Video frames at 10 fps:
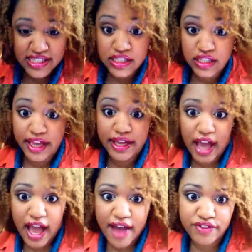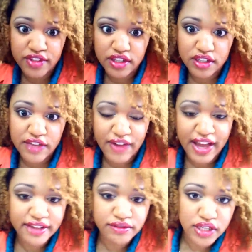is like, if
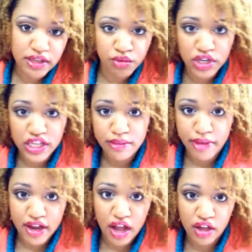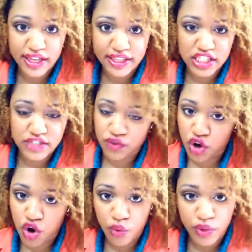I am going to keep my hair out like this for
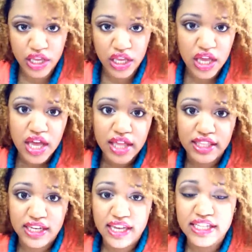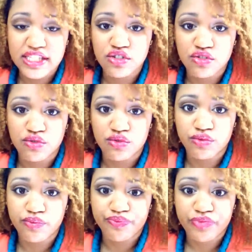a whole week, then I need
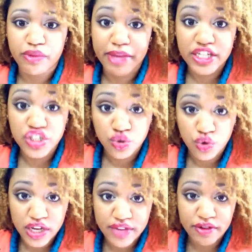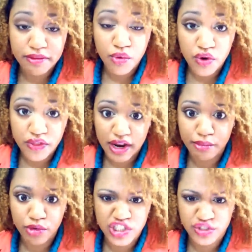to make sure even more that
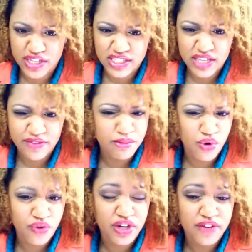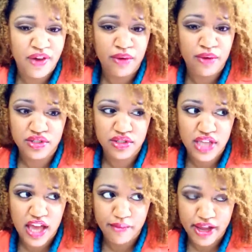I'm moisturizing even more than if I were
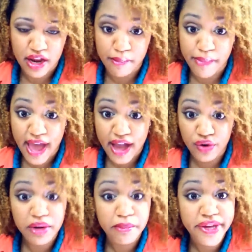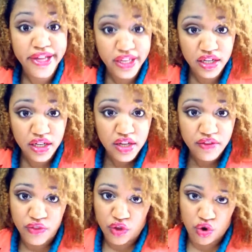to have my hair back or in a bun
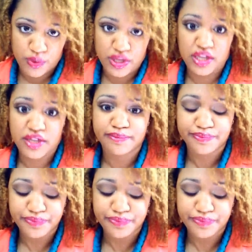for the whole week.